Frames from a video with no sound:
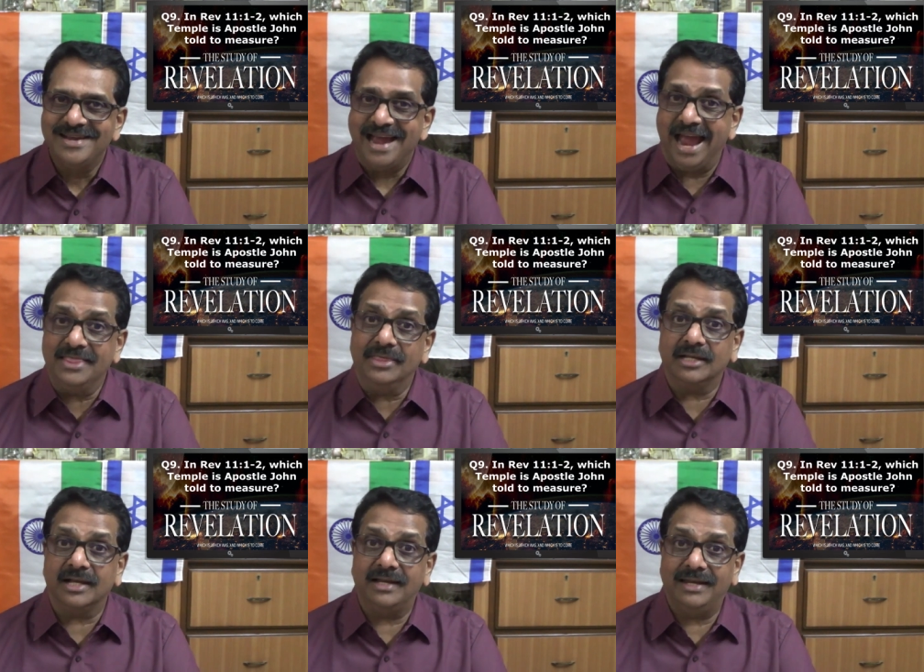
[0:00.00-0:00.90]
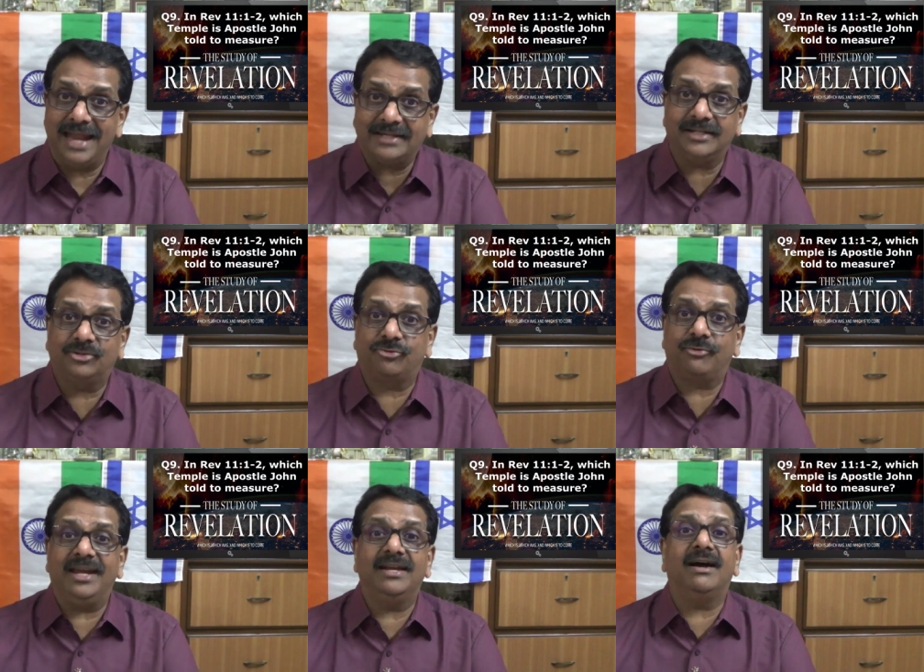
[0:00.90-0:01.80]
And the latter
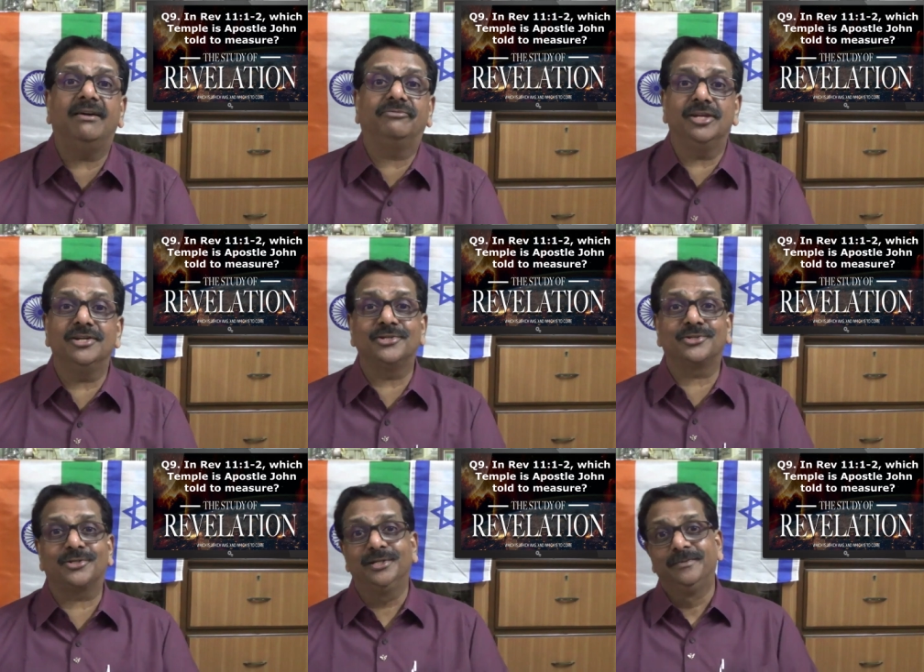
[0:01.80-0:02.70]
three and a half years,